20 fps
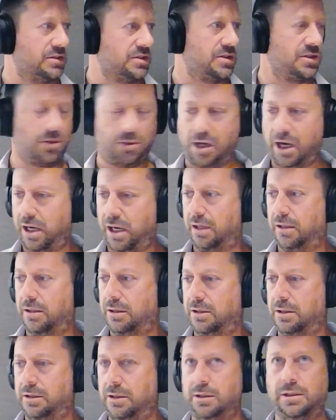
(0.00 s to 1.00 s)
this is okay.
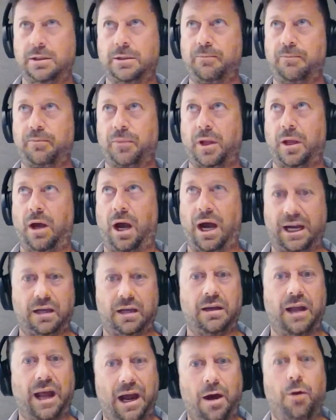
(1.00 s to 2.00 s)

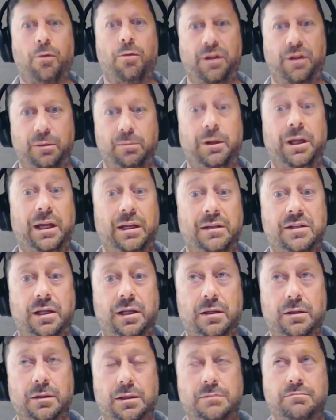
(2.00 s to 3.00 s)
I can now then begin
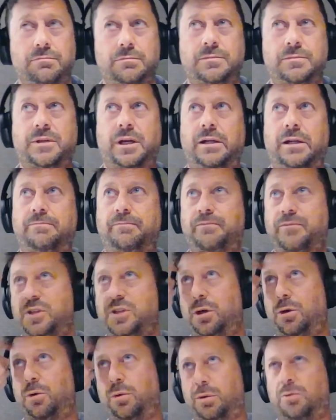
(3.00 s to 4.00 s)
to heal it. Okay,
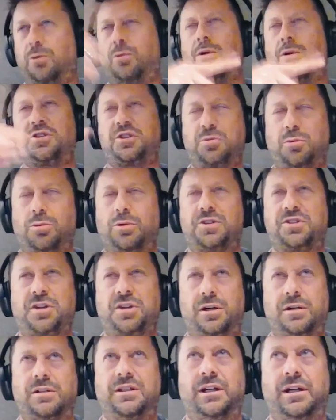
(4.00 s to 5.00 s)
so we'll
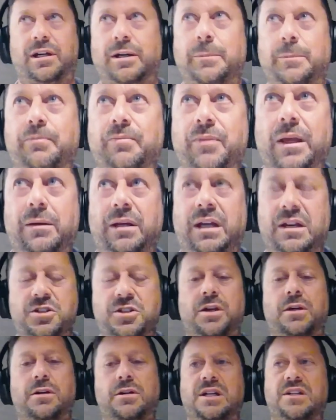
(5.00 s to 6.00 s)
start there,
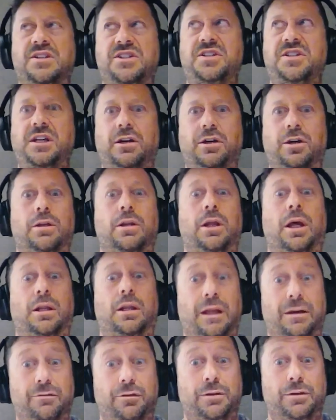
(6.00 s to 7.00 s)
because there is still
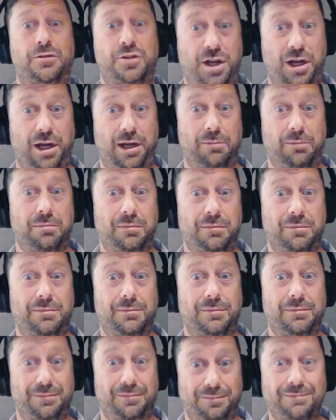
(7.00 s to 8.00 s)
a level of shame,
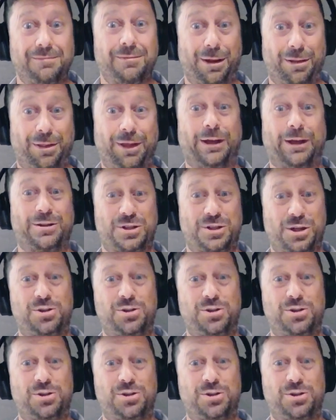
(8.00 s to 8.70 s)
I think,